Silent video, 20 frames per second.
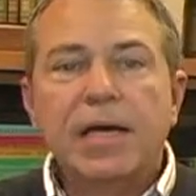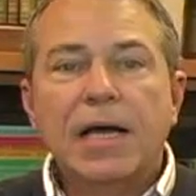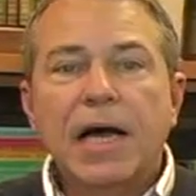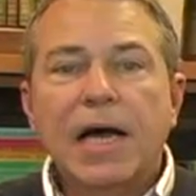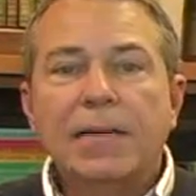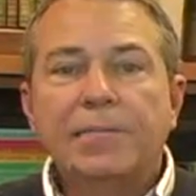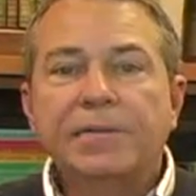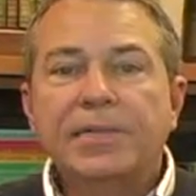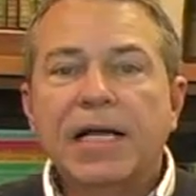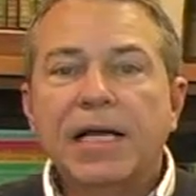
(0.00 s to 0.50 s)

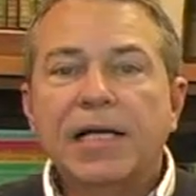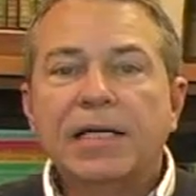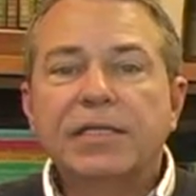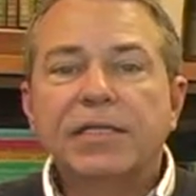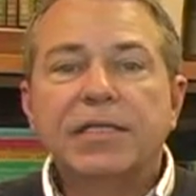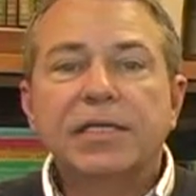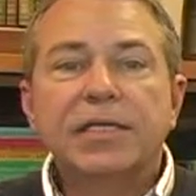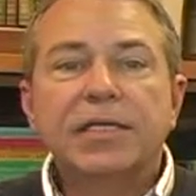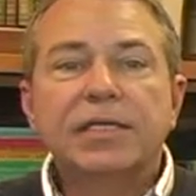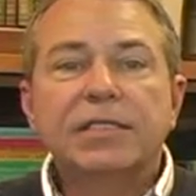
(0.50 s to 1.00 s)
I'm
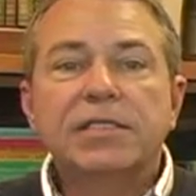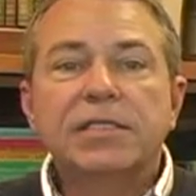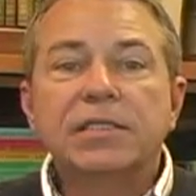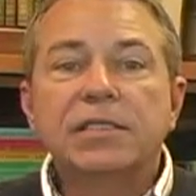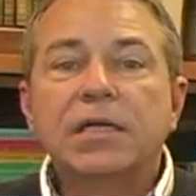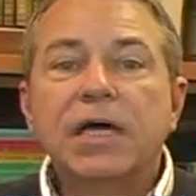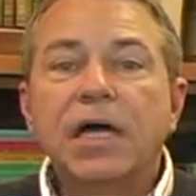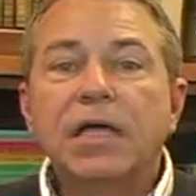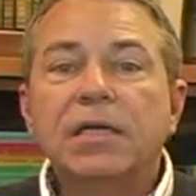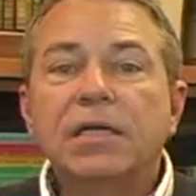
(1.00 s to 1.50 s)
telling you, it's
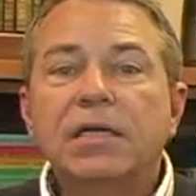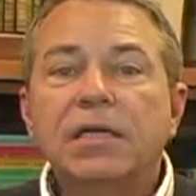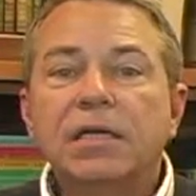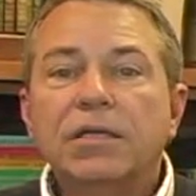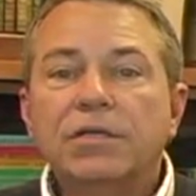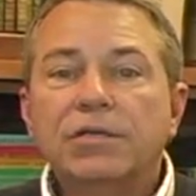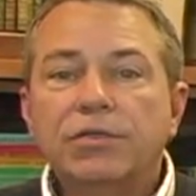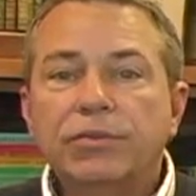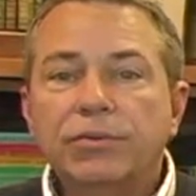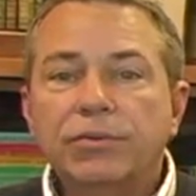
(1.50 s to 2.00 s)
none
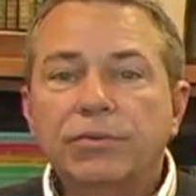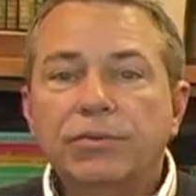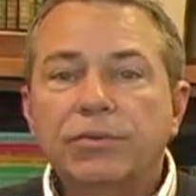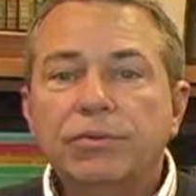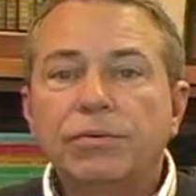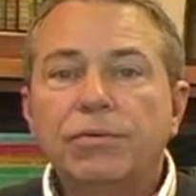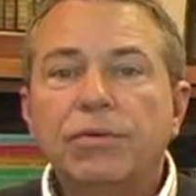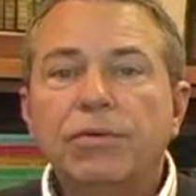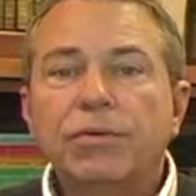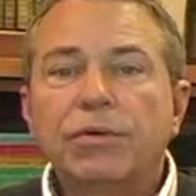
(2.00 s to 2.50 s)

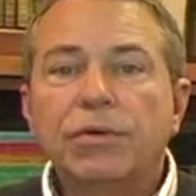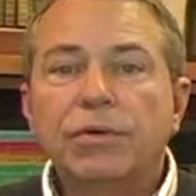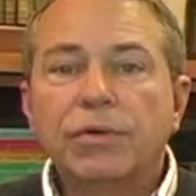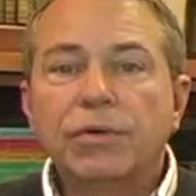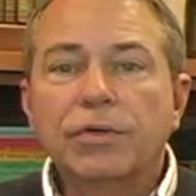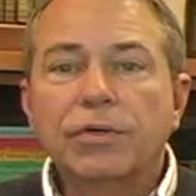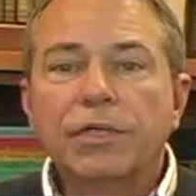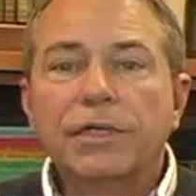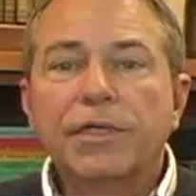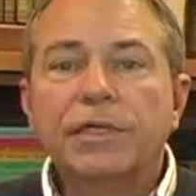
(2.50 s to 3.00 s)
too
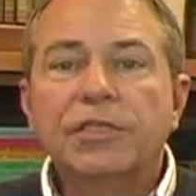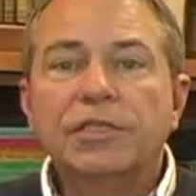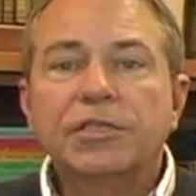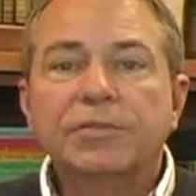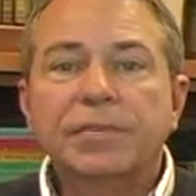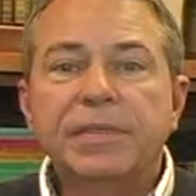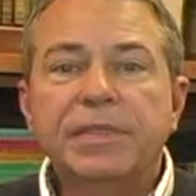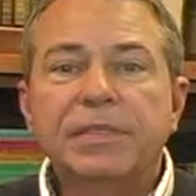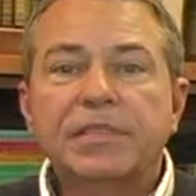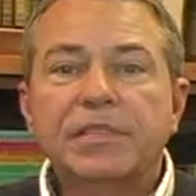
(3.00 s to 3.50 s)
early
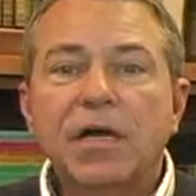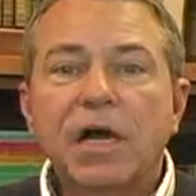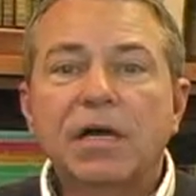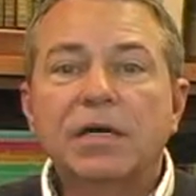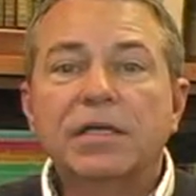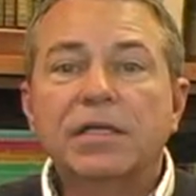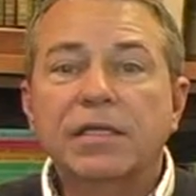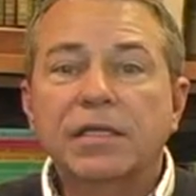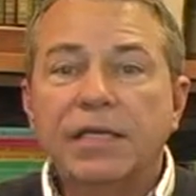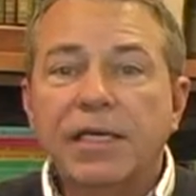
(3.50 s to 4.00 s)
to
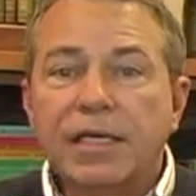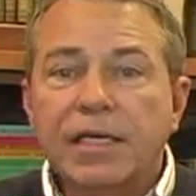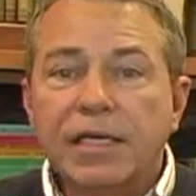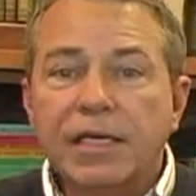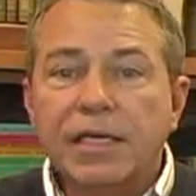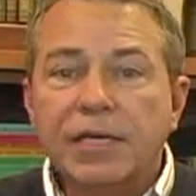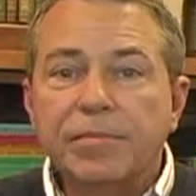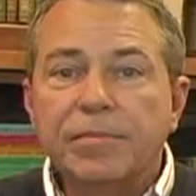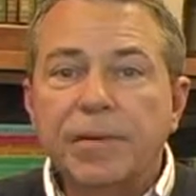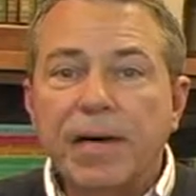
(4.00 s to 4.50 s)
start
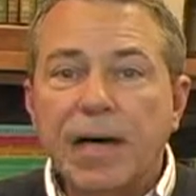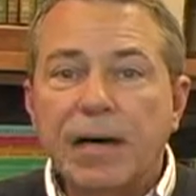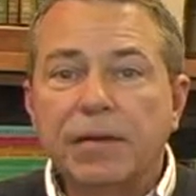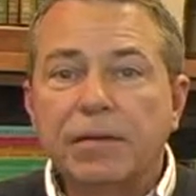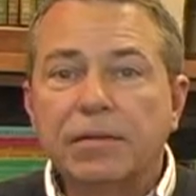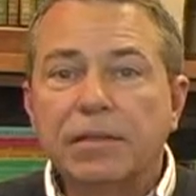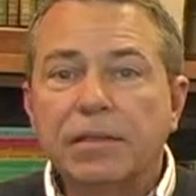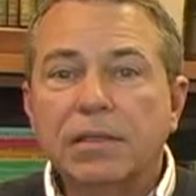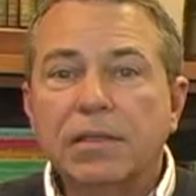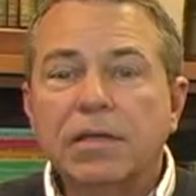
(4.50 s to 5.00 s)
thinking
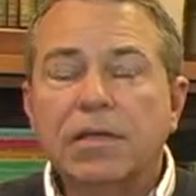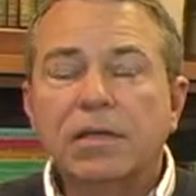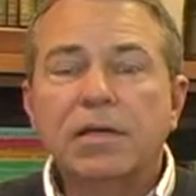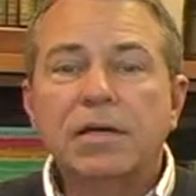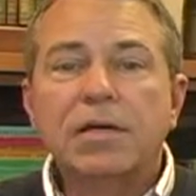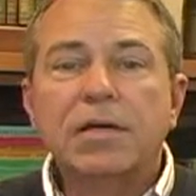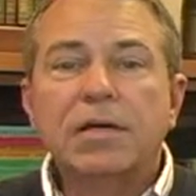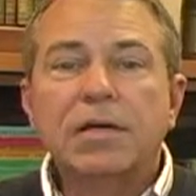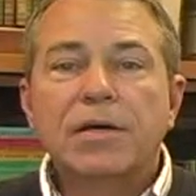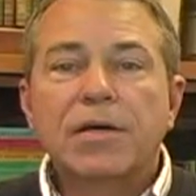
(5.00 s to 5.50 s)
about
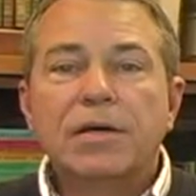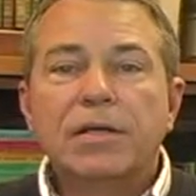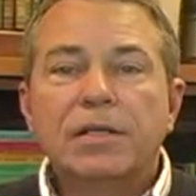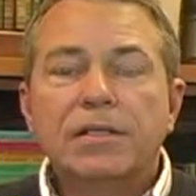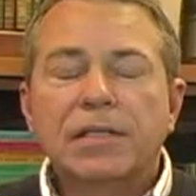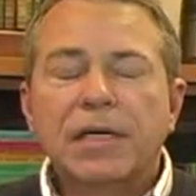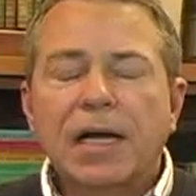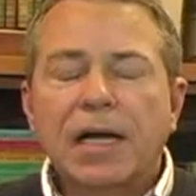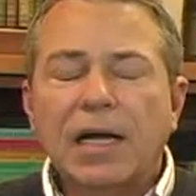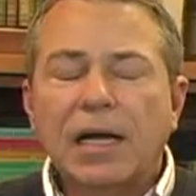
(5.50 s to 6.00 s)

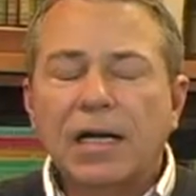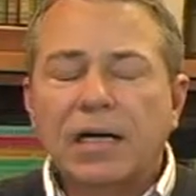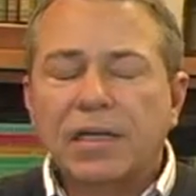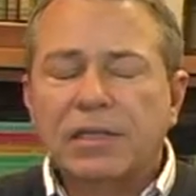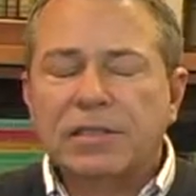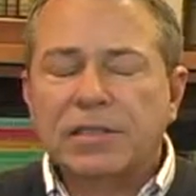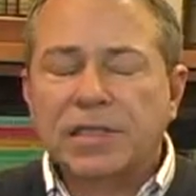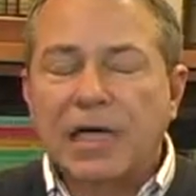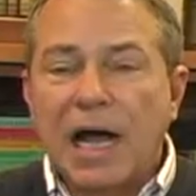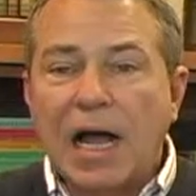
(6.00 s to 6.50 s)

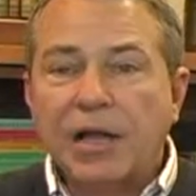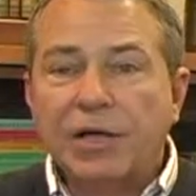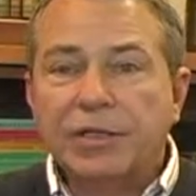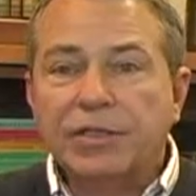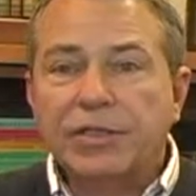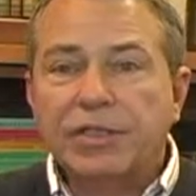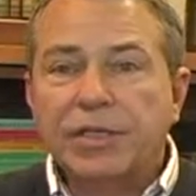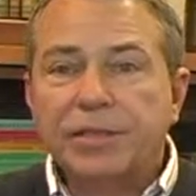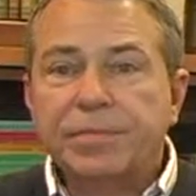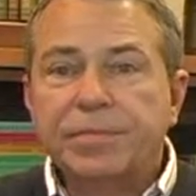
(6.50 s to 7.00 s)

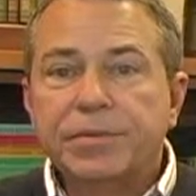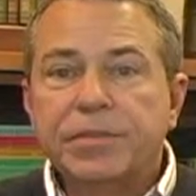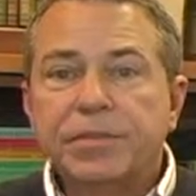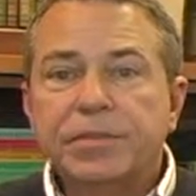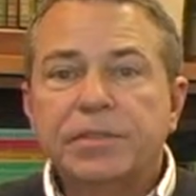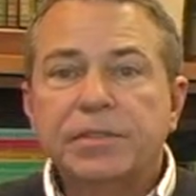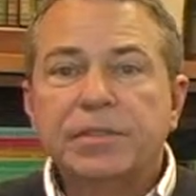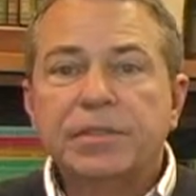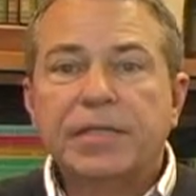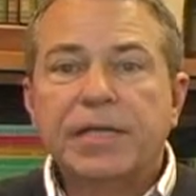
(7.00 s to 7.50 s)

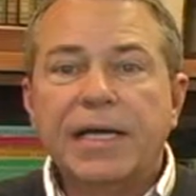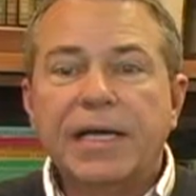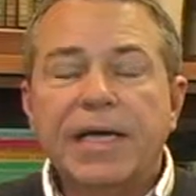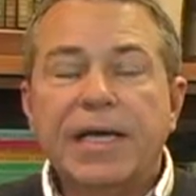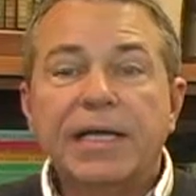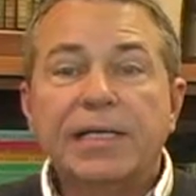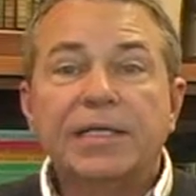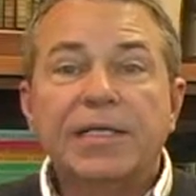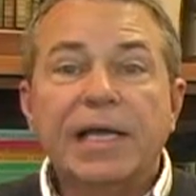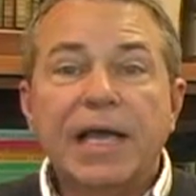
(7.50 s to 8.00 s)
scholarships
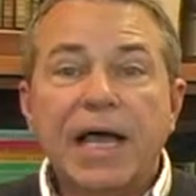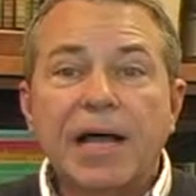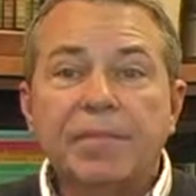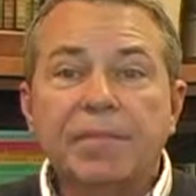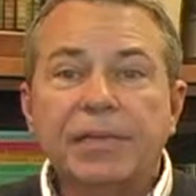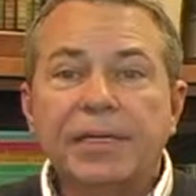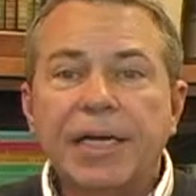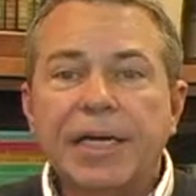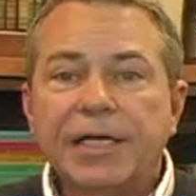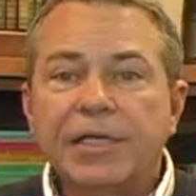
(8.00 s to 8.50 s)
and the
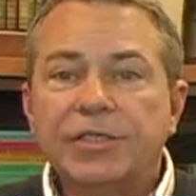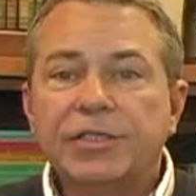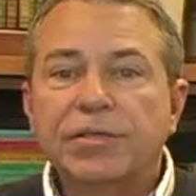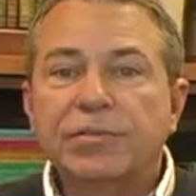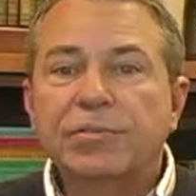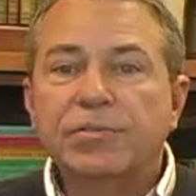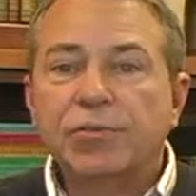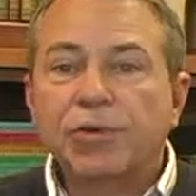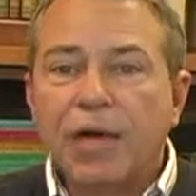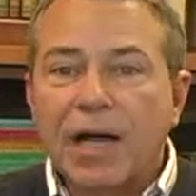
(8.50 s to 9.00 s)

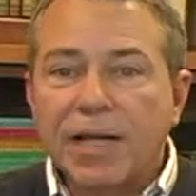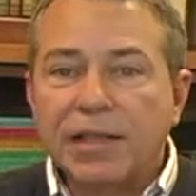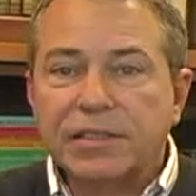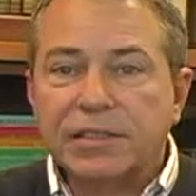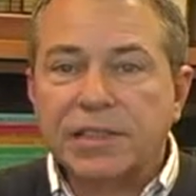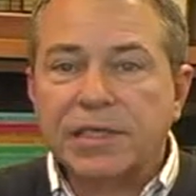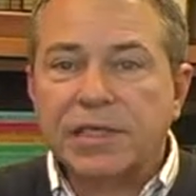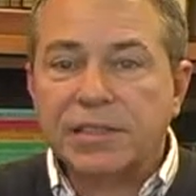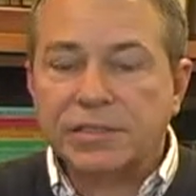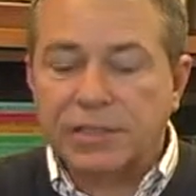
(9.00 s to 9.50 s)
application
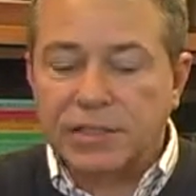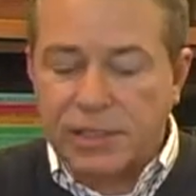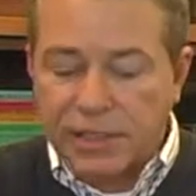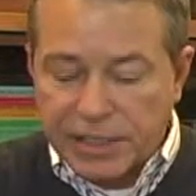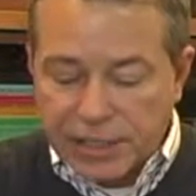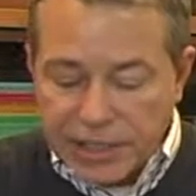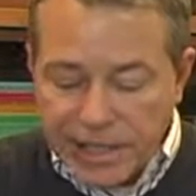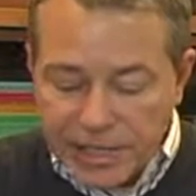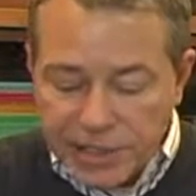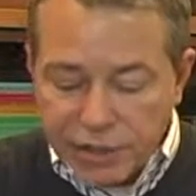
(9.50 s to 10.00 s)
process.
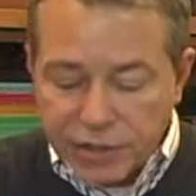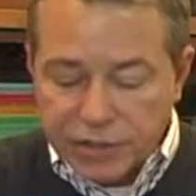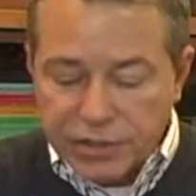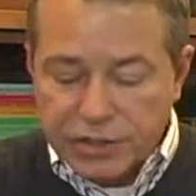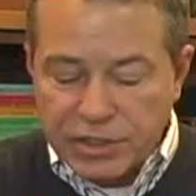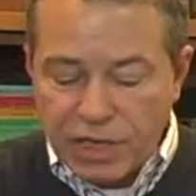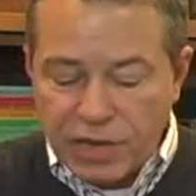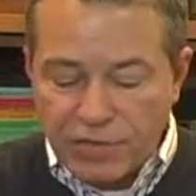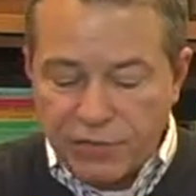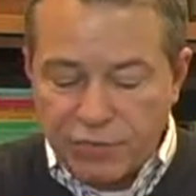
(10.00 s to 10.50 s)
Get
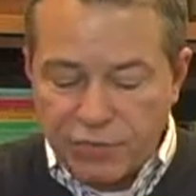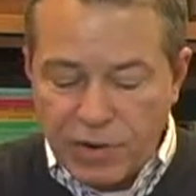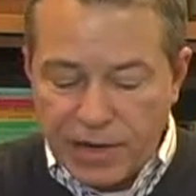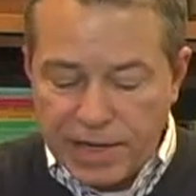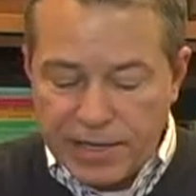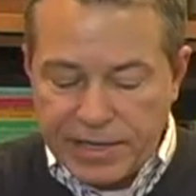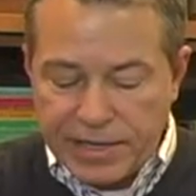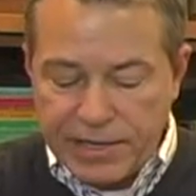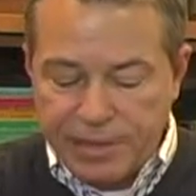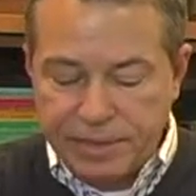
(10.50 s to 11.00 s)
yourself
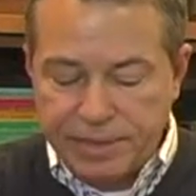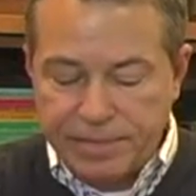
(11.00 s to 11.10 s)
ready.